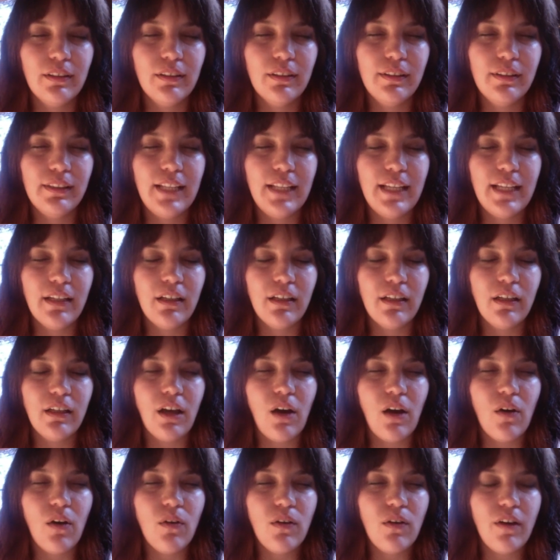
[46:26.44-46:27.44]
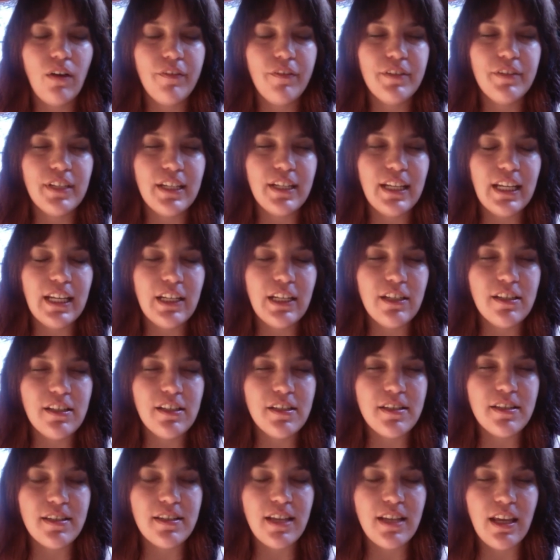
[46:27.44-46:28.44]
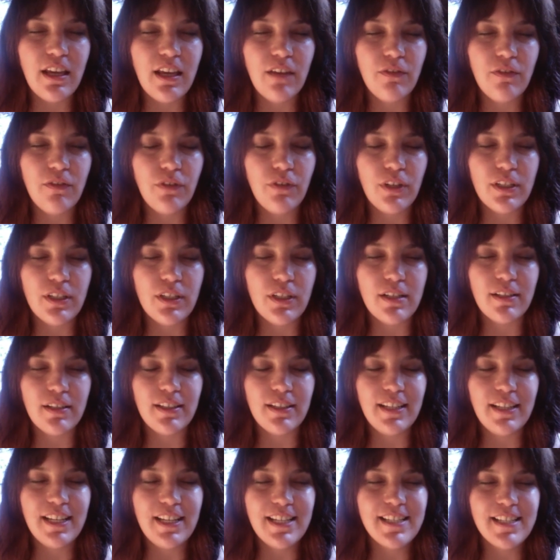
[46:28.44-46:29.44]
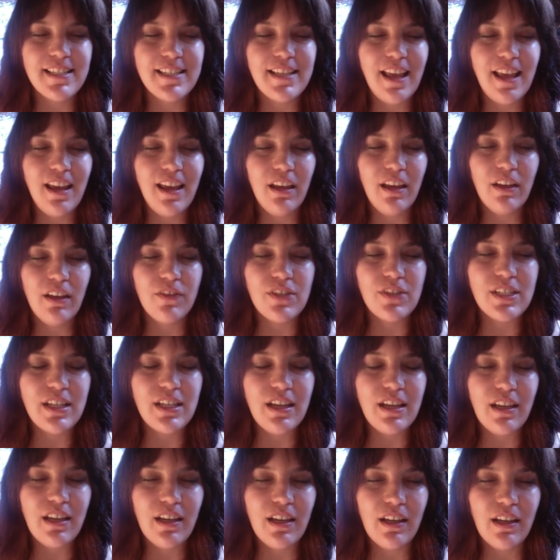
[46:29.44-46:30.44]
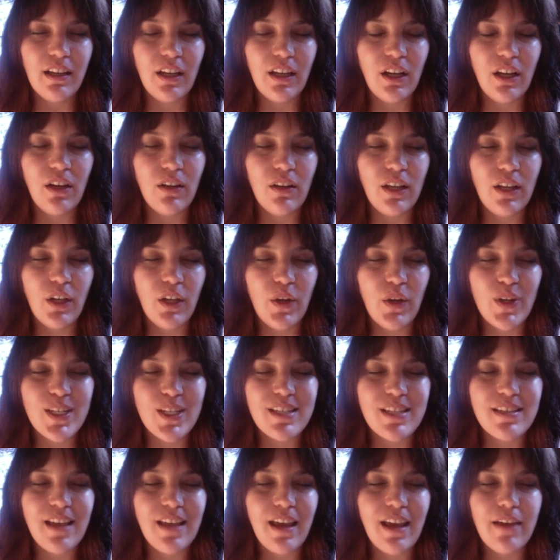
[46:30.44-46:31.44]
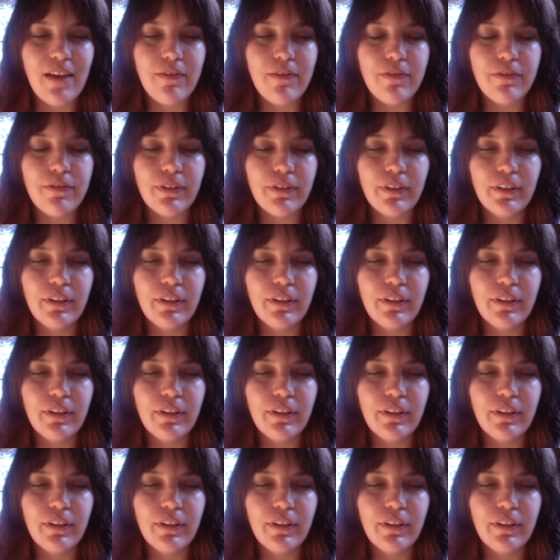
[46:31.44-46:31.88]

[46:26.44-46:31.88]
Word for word: Let go of the need to seek for the sake of seeking and know that you are safe,